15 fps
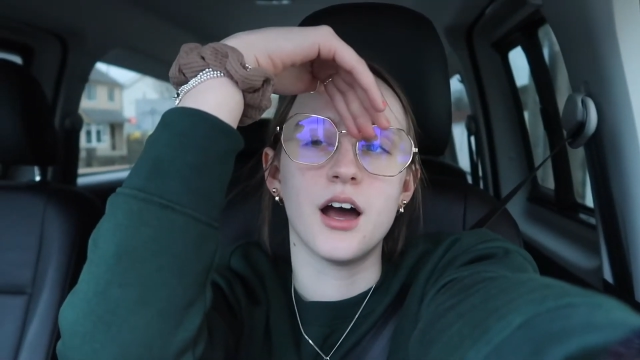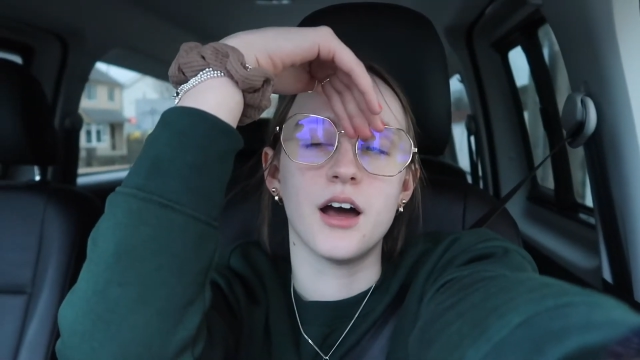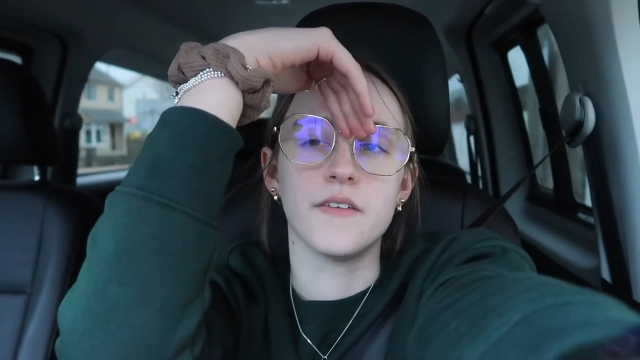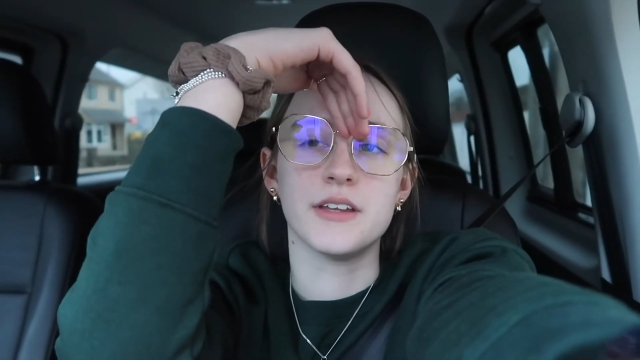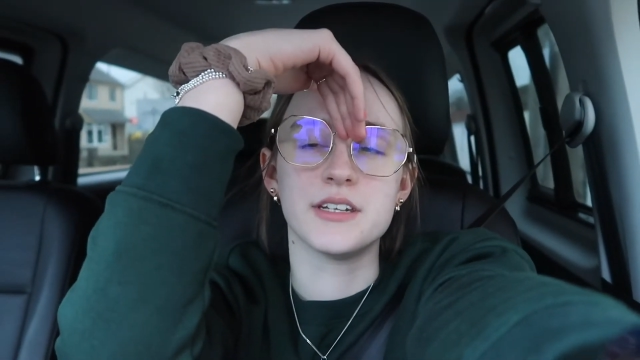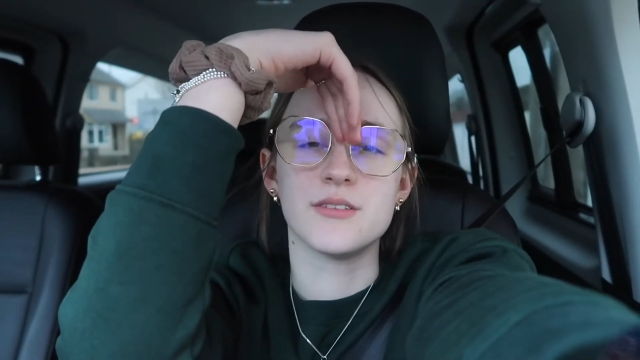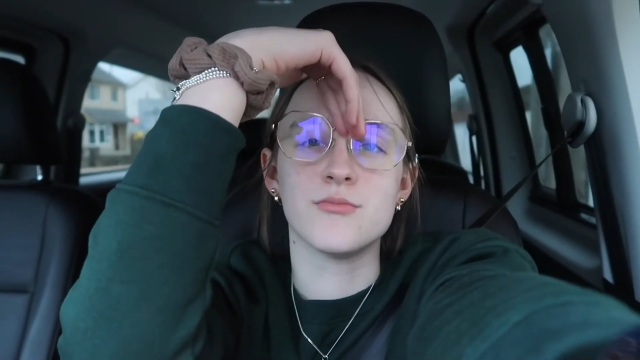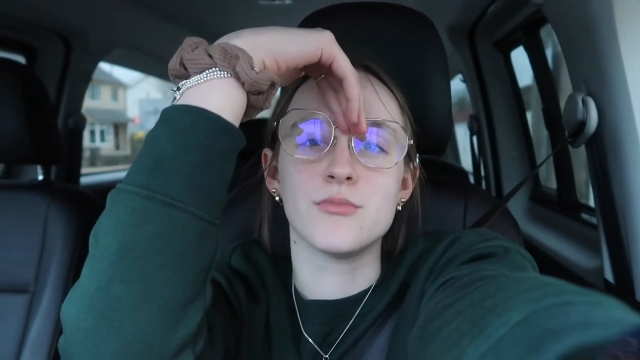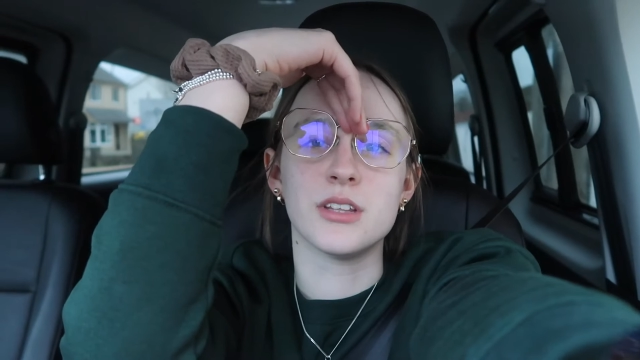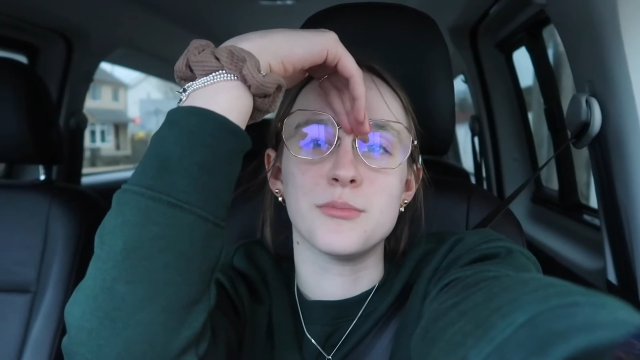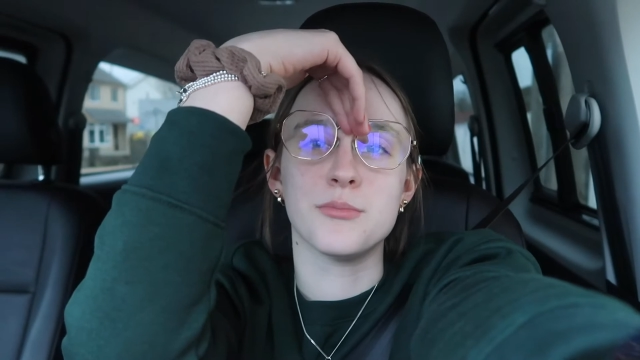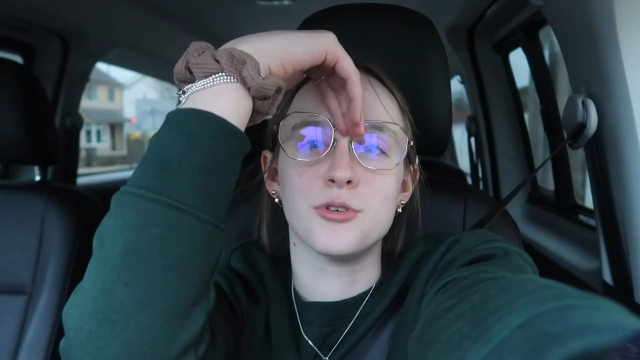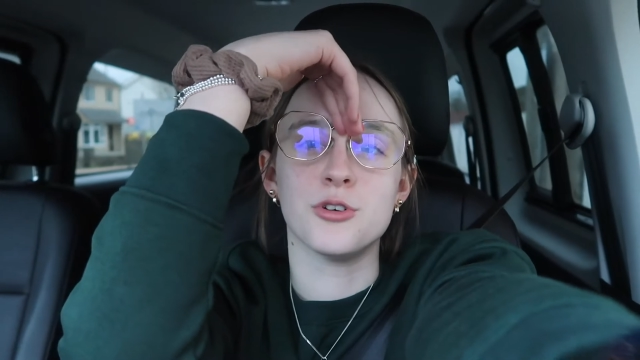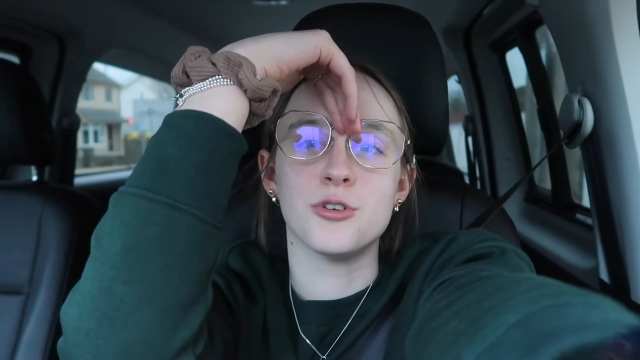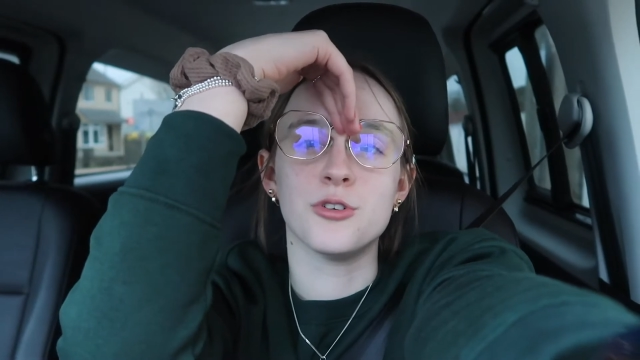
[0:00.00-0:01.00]
and then didn't really
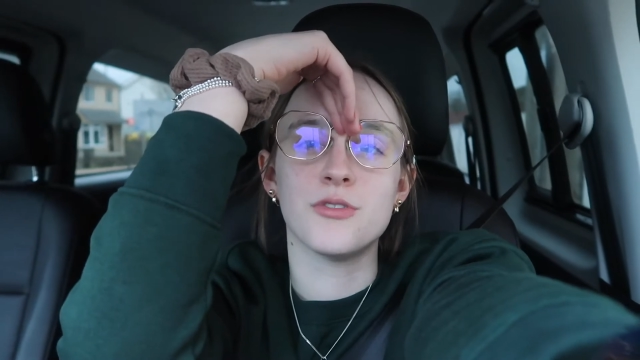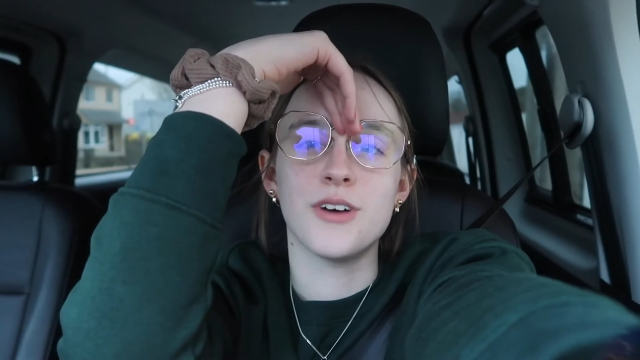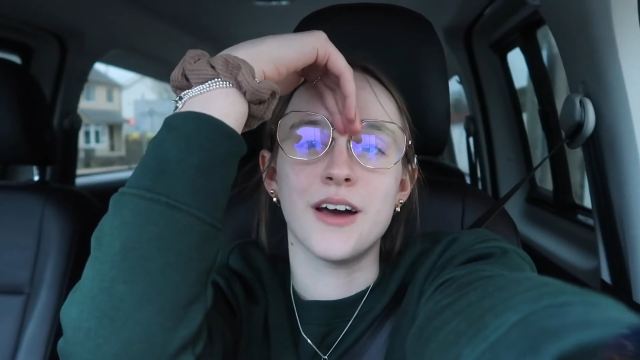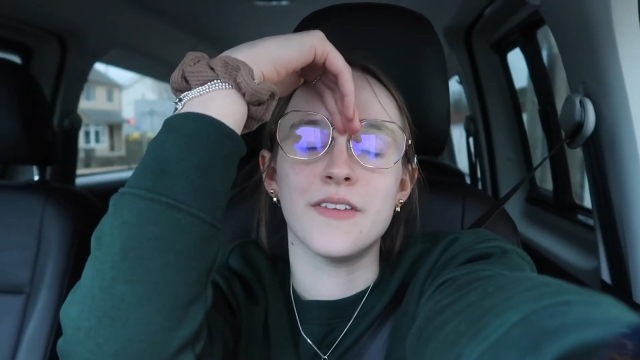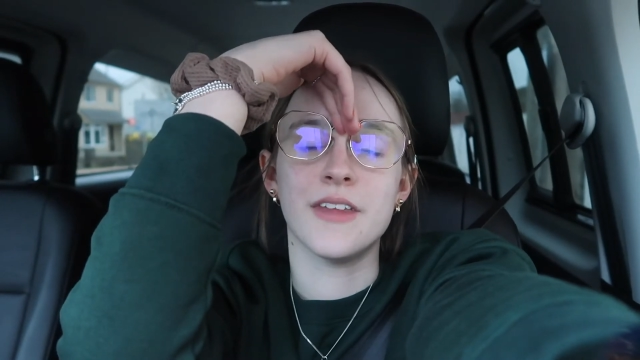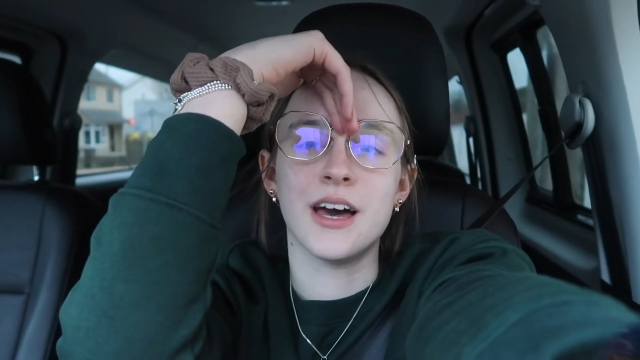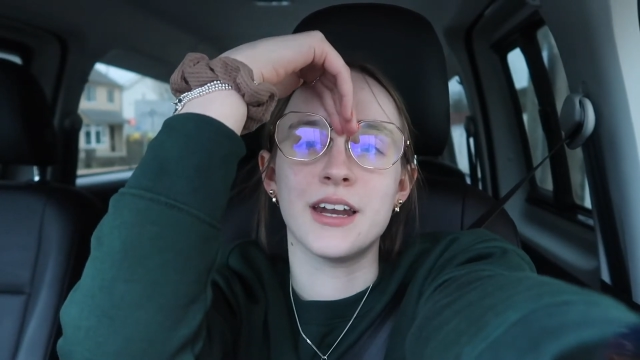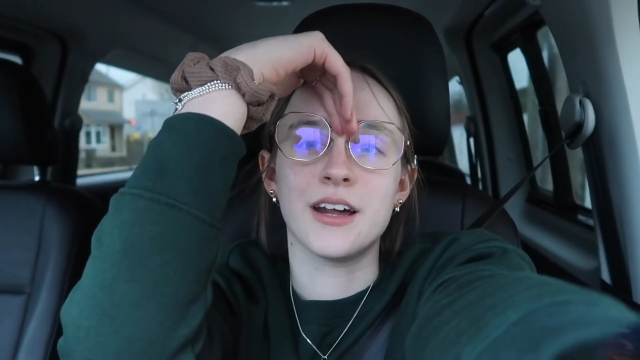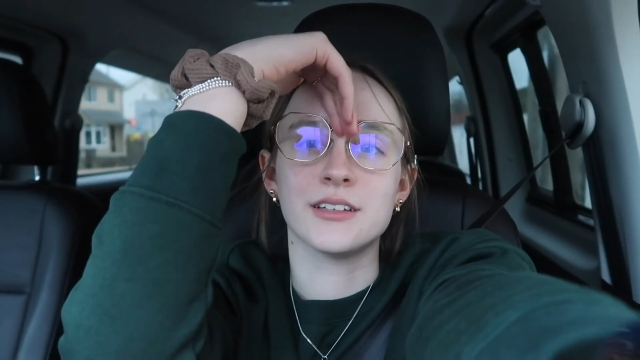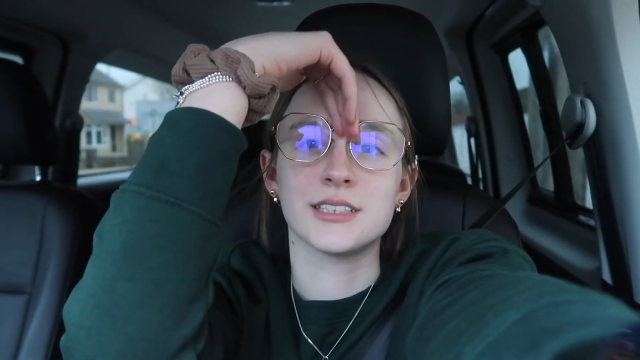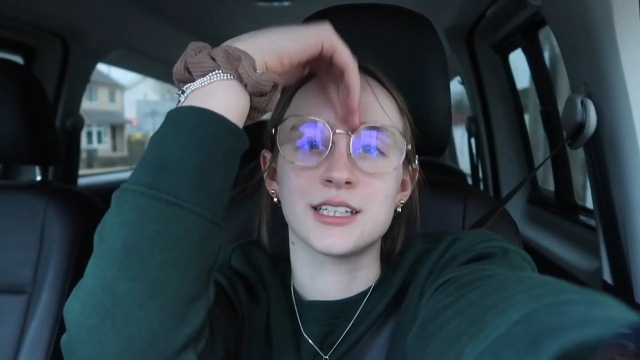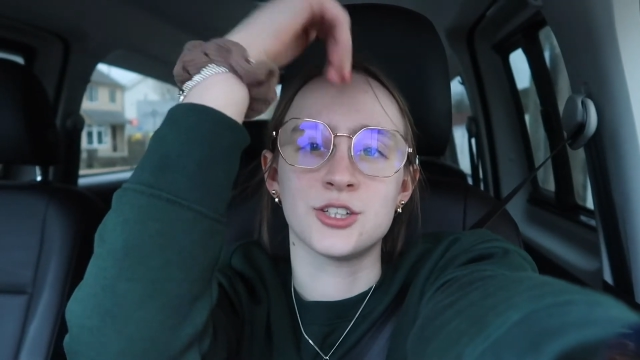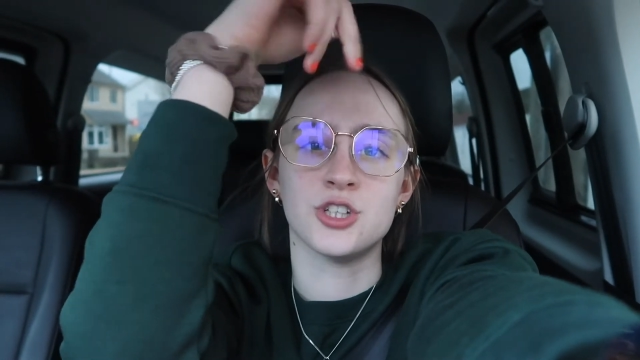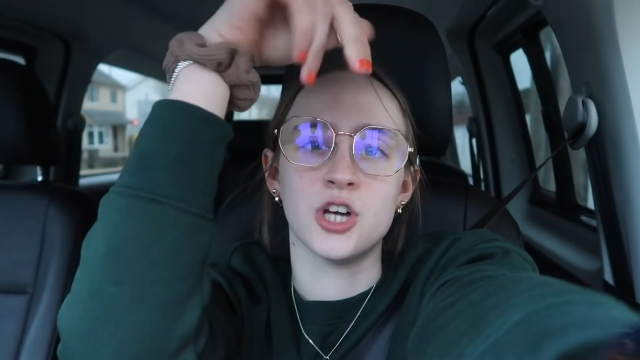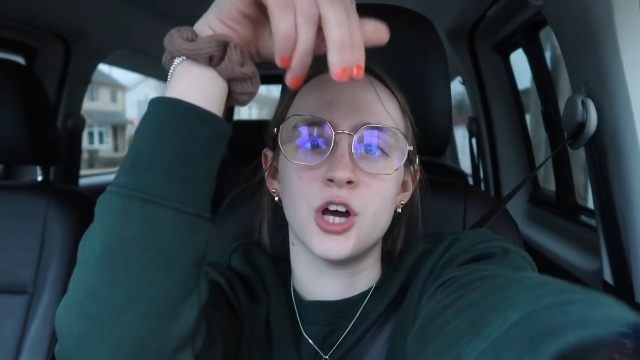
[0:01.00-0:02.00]
move, and then I was
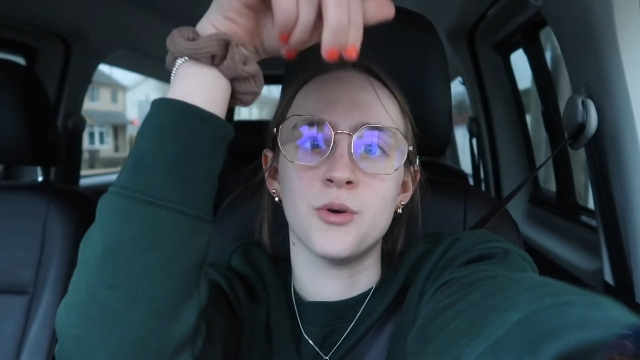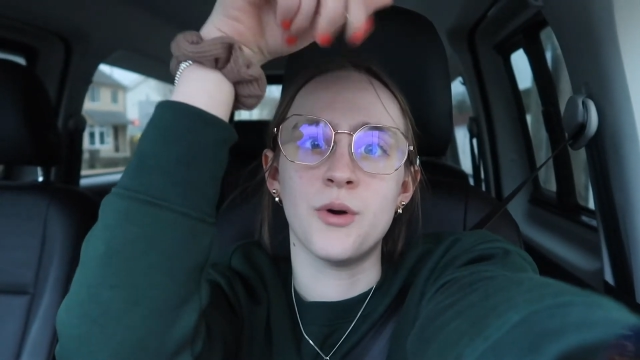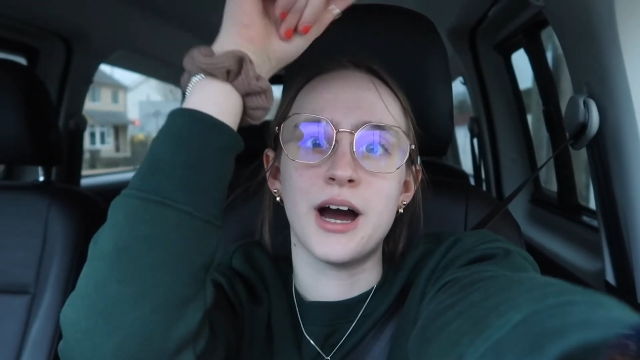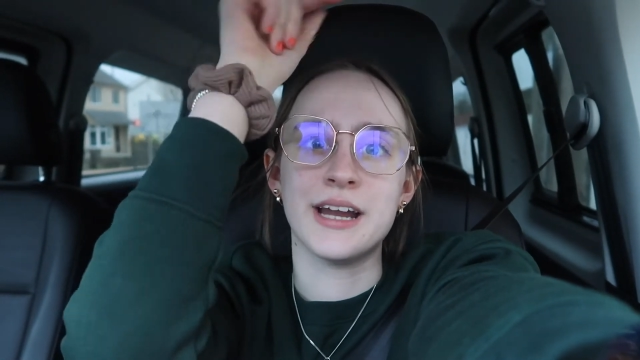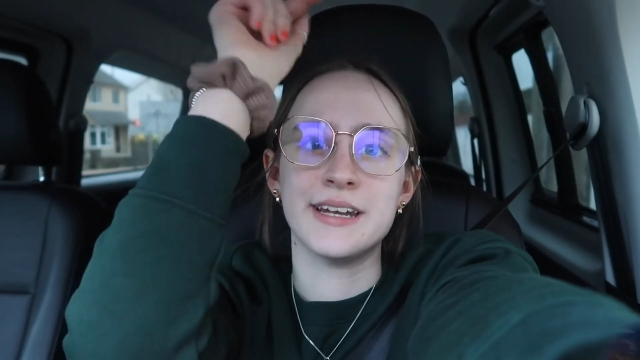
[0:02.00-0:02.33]
like, no,